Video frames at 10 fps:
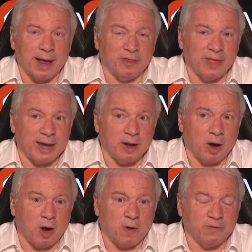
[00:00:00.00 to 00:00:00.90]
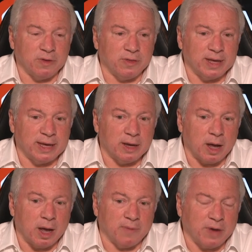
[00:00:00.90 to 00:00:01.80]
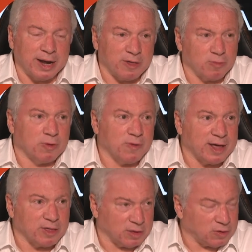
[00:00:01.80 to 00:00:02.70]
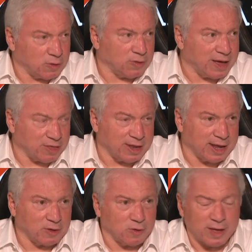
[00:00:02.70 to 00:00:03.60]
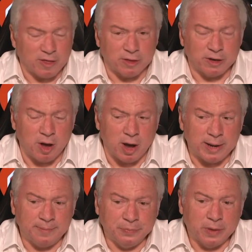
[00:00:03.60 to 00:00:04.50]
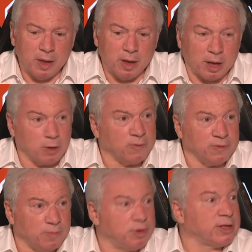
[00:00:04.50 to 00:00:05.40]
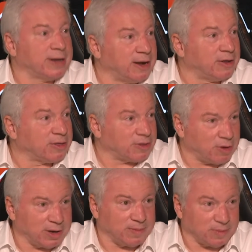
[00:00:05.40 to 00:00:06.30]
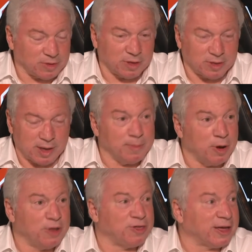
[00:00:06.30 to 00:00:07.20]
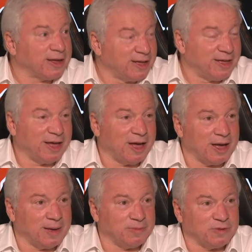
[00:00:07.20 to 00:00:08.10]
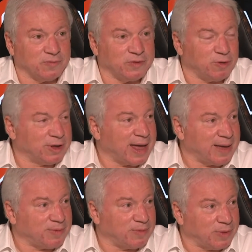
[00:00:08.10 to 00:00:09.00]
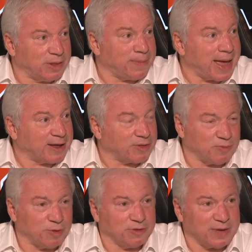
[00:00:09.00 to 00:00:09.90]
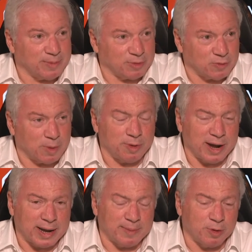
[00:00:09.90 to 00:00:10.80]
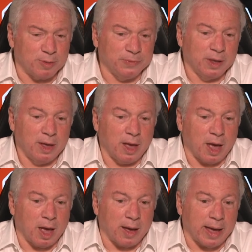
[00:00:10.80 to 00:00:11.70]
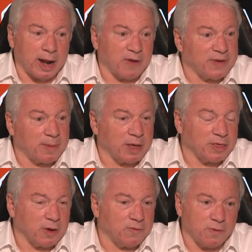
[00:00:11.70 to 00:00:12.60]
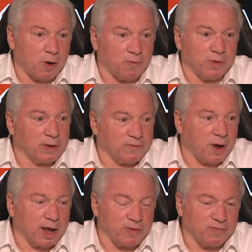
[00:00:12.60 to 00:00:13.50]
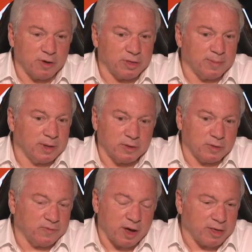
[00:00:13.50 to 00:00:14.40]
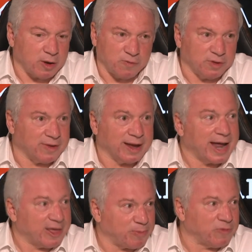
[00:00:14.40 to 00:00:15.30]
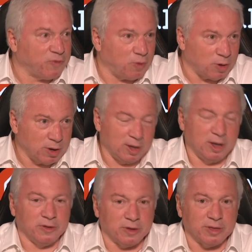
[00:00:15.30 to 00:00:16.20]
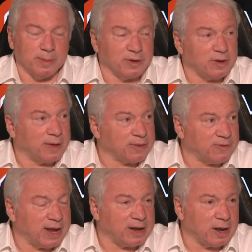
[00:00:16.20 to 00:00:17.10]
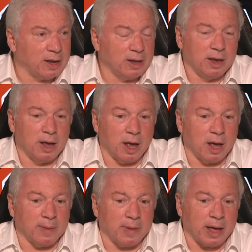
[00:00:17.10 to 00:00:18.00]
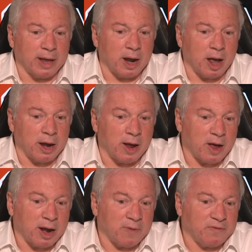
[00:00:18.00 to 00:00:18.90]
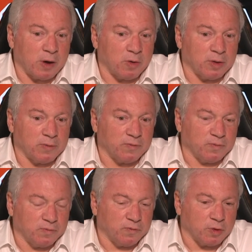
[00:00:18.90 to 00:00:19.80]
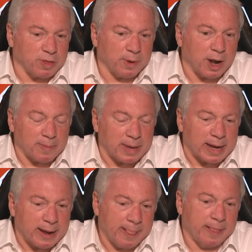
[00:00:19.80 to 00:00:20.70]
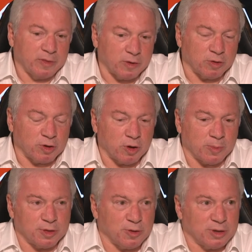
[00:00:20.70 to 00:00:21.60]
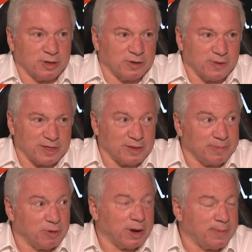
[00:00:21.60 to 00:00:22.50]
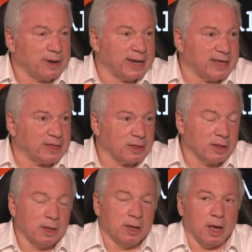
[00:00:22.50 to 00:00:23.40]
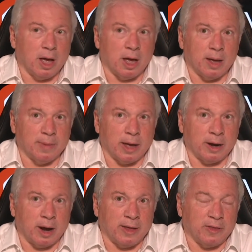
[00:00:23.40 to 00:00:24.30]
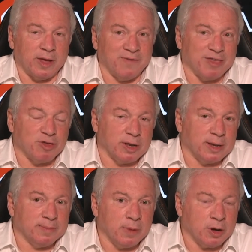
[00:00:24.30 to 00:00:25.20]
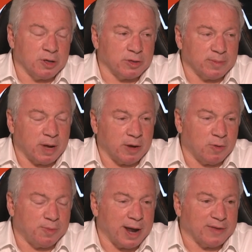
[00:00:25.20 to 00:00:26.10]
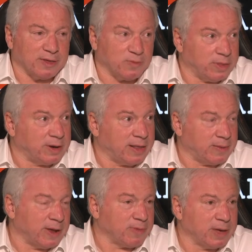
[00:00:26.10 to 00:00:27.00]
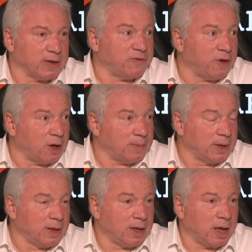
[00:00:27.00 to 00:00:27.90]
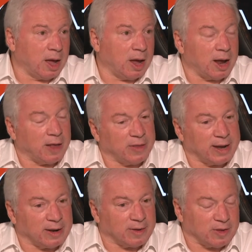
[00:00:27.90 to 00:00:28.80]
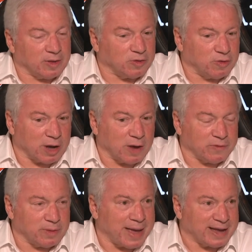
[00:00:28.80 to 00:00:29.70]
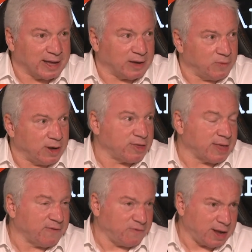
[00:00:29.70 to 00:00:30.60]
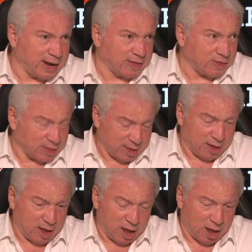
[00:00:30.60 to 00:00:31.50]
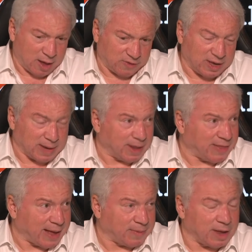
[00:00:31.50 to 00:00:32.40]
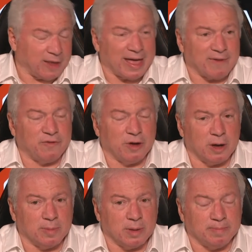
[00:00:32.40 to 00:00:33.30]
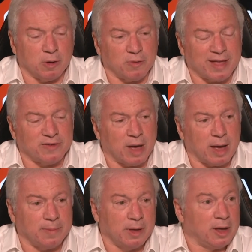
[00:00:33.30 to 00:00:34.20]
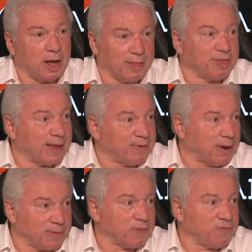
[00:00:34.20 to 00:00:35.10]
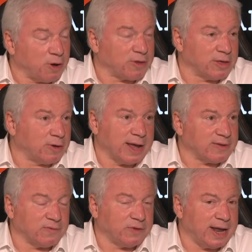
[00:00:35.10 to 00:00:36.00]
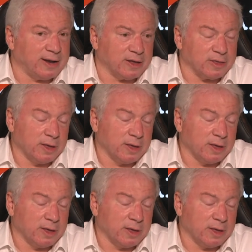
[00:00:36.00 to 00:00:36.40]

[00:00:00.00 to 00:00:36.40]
then after the financial crash in 2008, 2009, a lot of new bridging lenders started just emerging to fill the gap where the banks weren't able to operate anymore. And I found myself offering advice very similarly to the advice I'd offered decades before to similar types of lender. And I felt that for someone like me, this was a good opportunity to actually build up a niche. And I eventually merged my law practice with another much bigger firm, and then took over the banking and real estate finance team at that firm and built that up. At the same time, just focusing on acting for lenders.